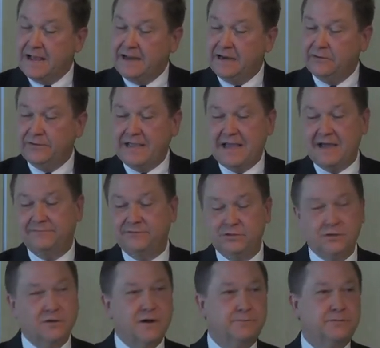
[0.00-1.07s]
Here we have
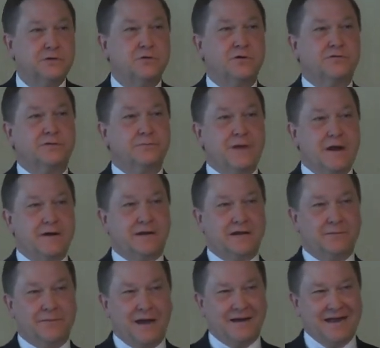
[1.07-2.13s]
Europe and North
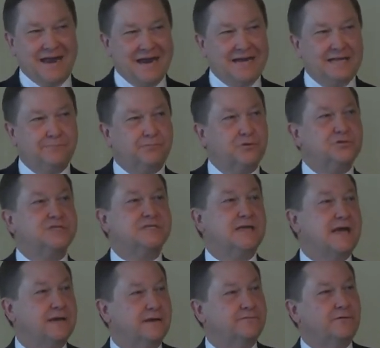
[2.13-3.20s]
America, about
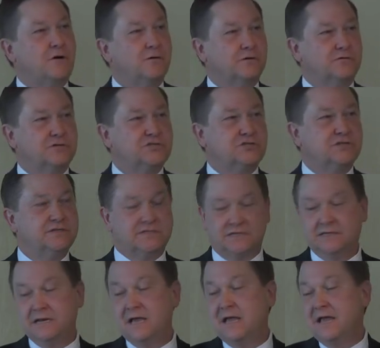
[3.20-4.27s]
80% of all Christians
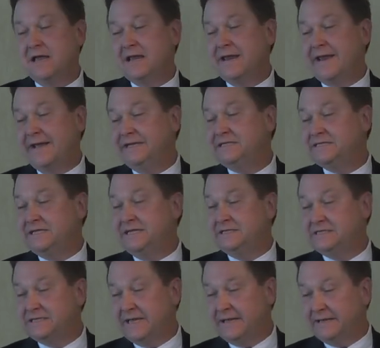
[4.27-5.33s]
in
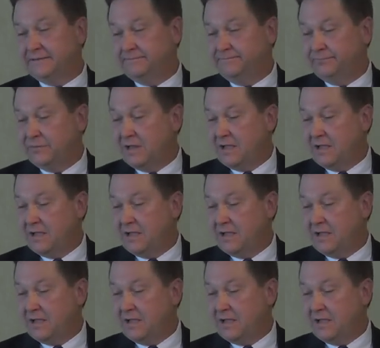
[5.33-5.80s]
1910.